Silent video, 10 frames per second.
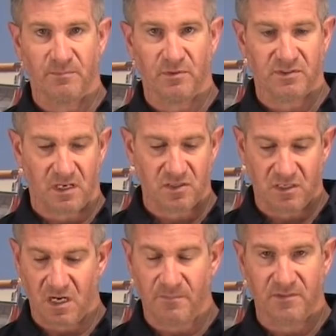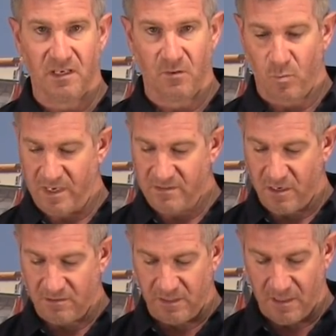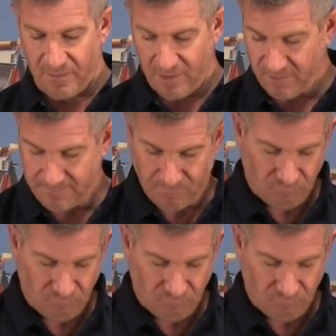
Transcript: simple suction cups, it weighs hardly nothing.